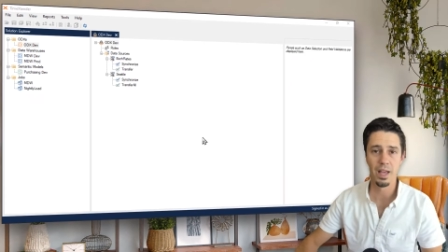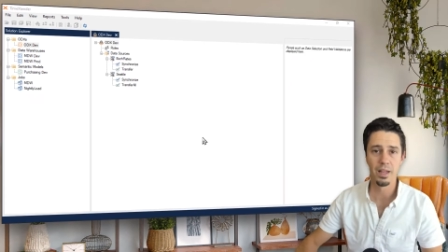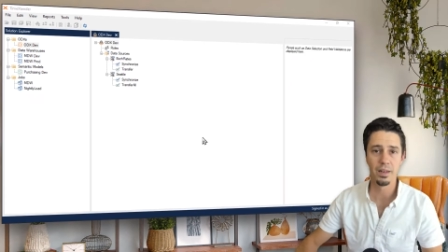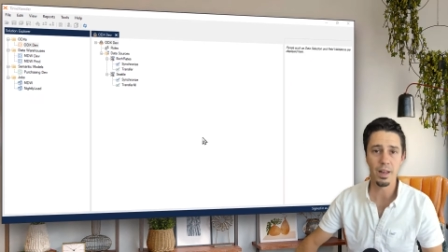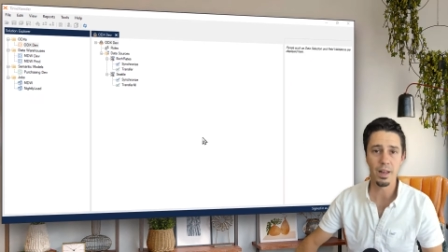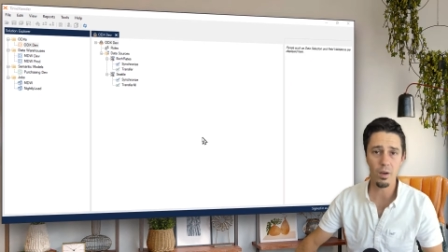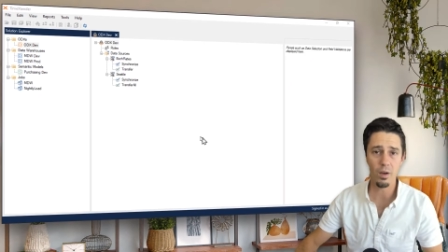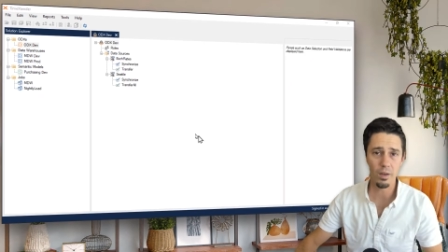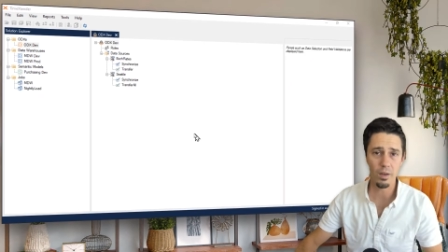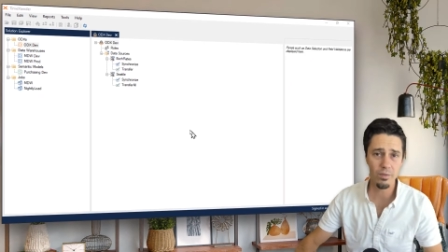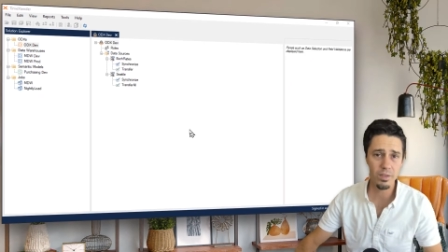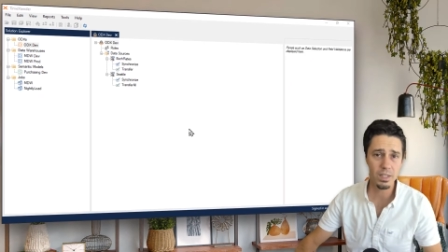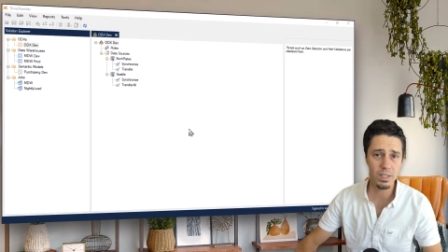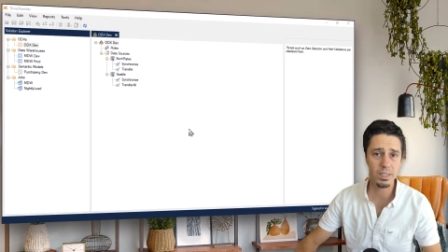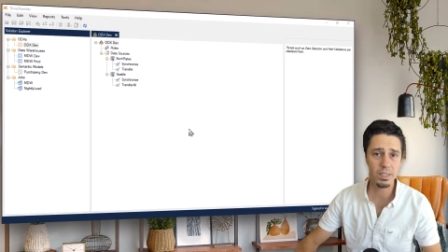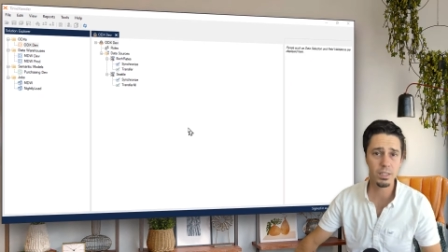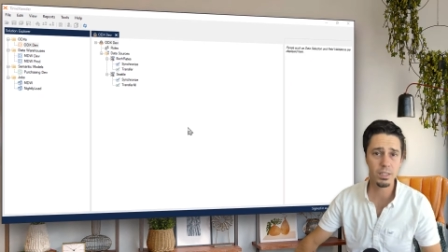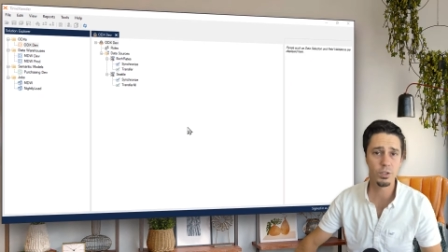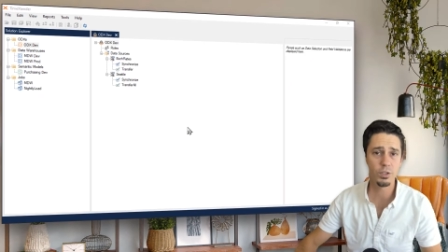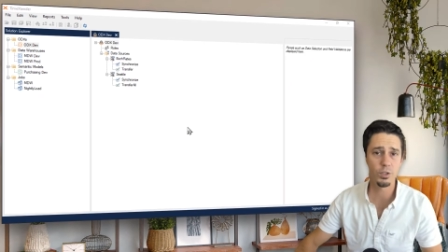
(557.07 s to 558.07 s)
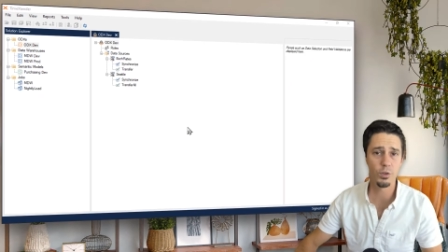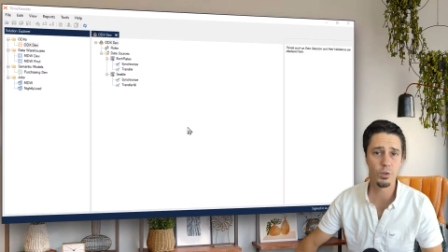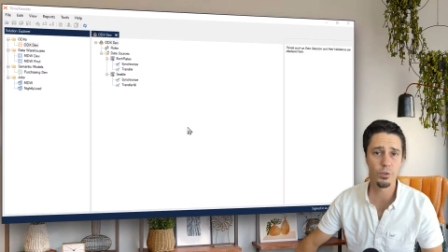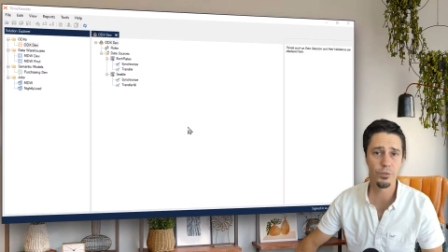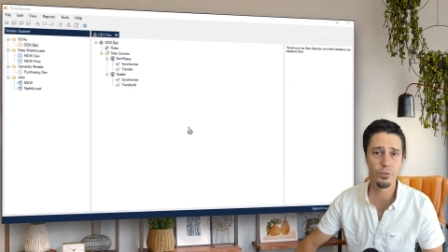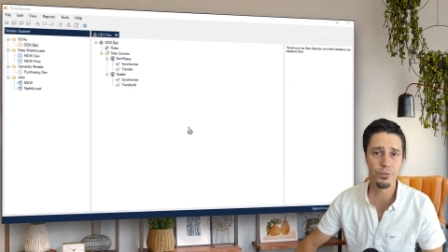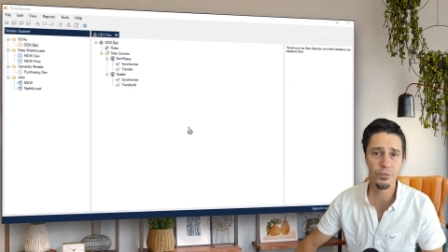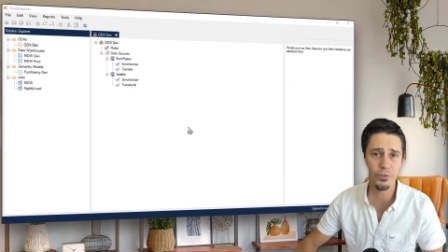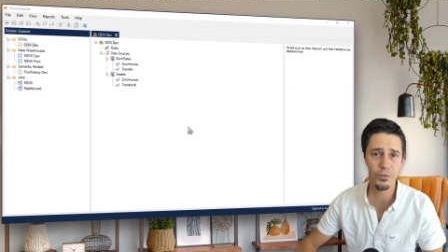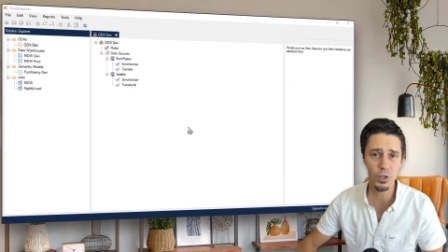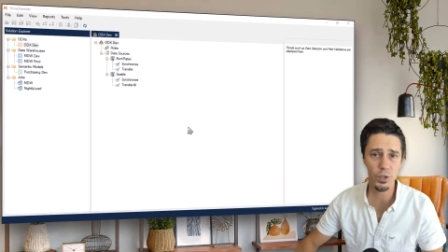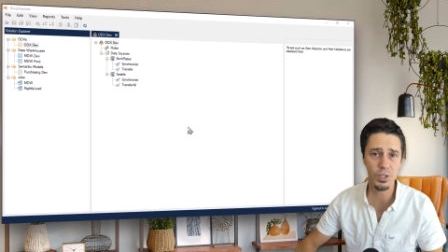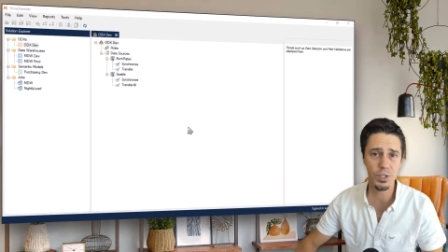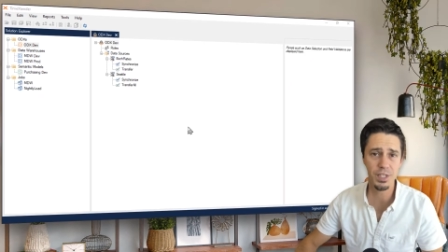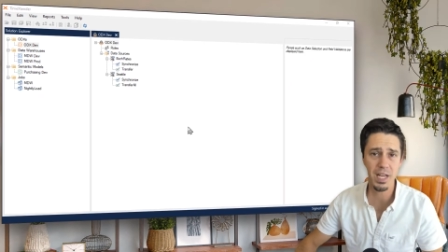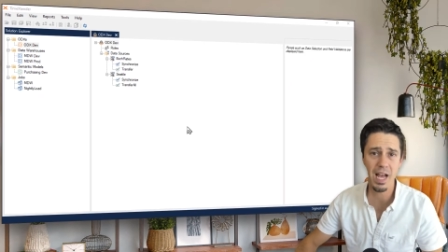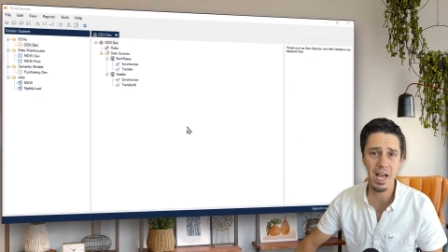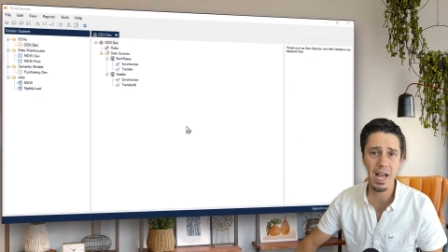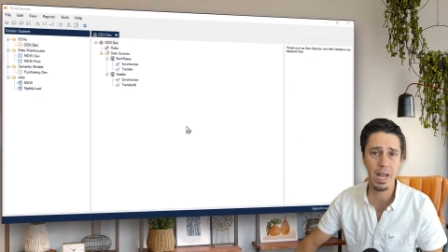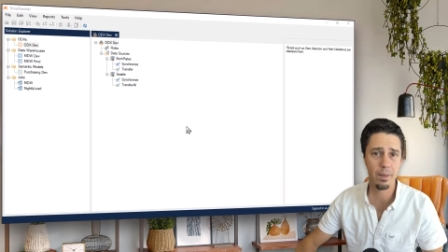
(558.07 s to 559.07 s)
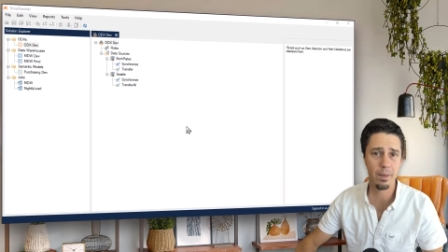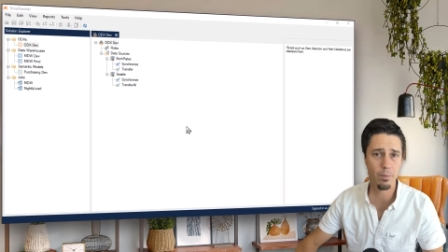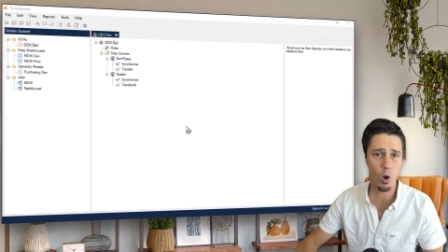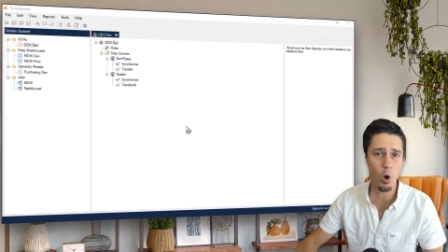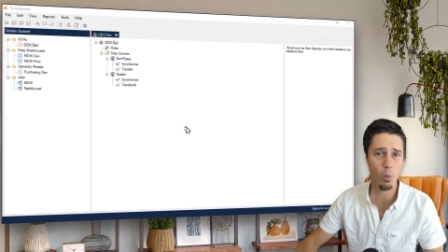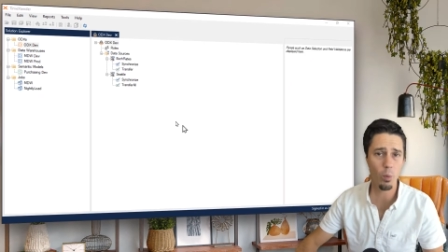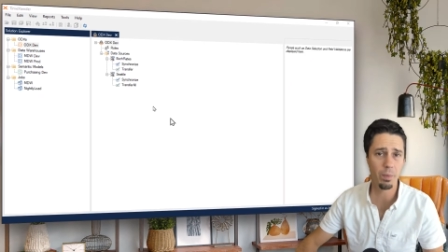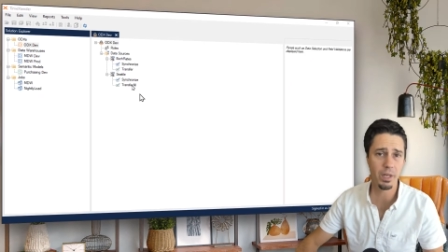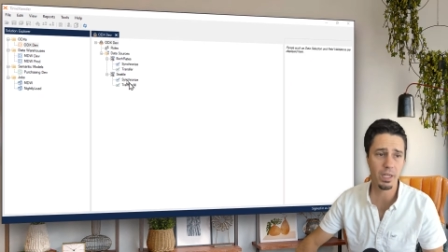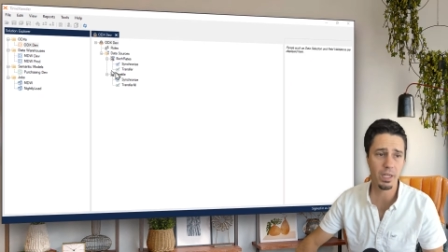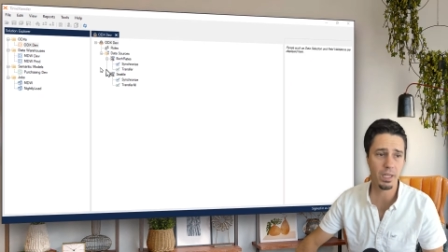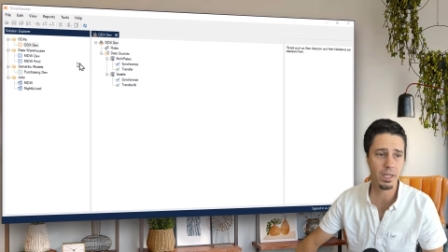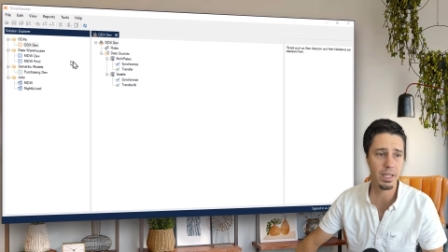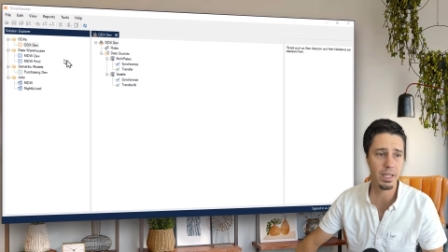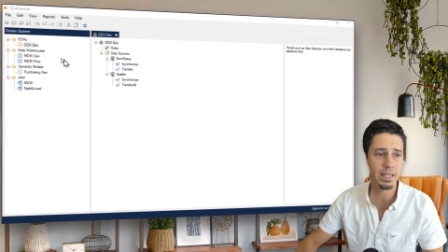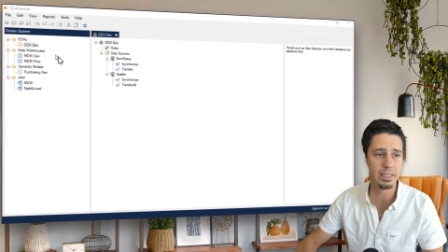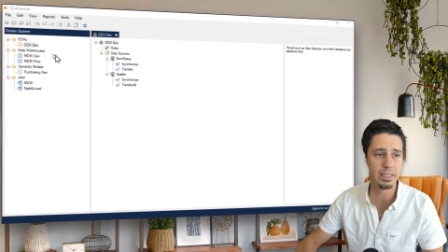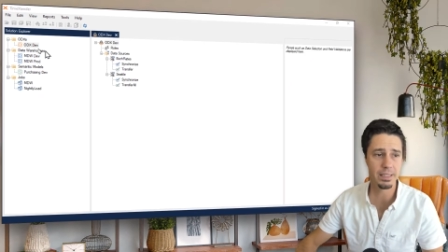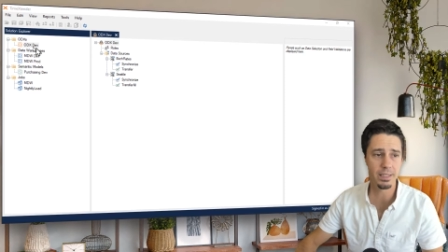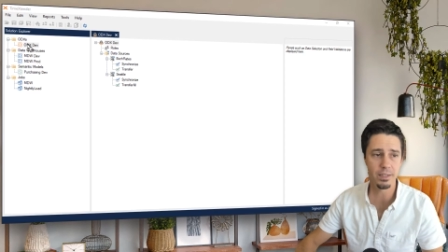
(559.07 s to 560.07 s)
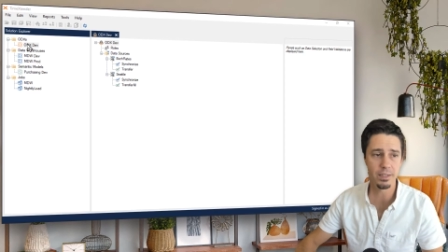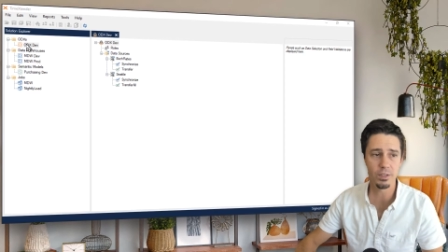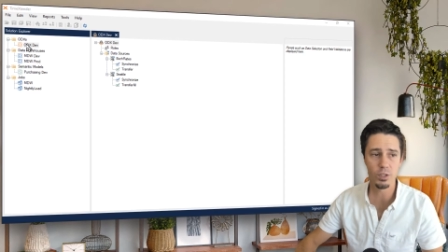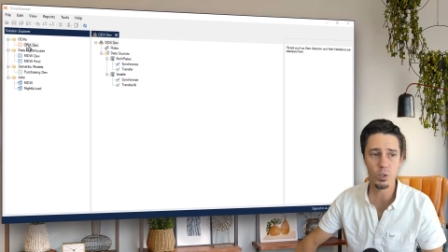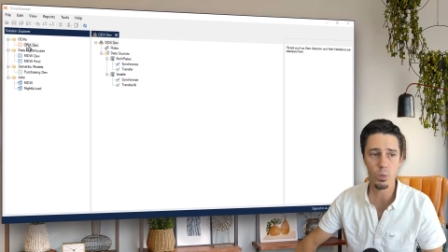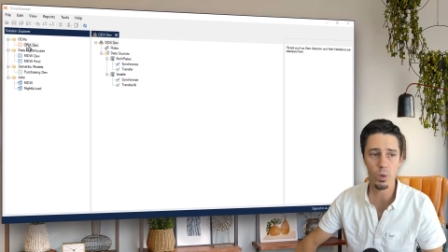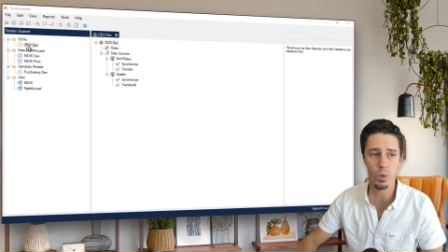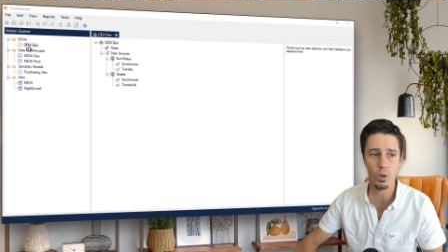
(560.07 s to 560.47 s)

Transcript: Now, if this is your first time opening an instance,